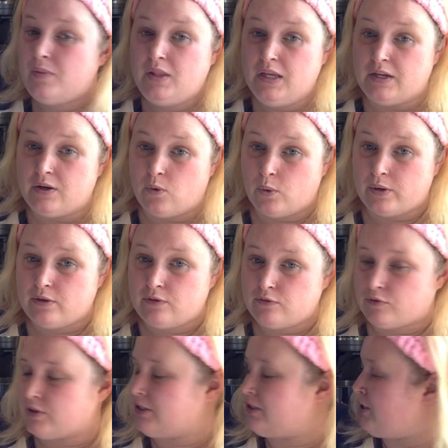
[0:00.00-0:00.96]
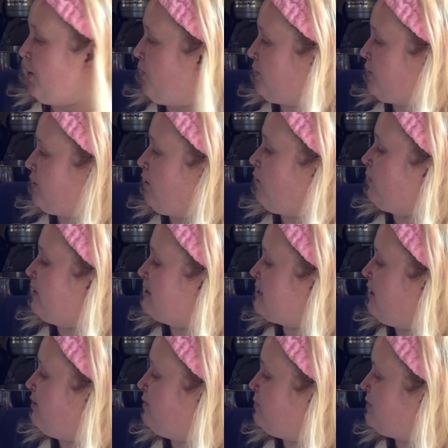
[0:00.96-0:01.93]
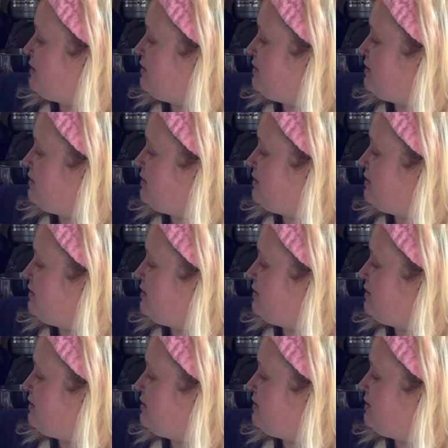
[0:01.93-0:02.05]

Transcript: an oil-free toner always helps.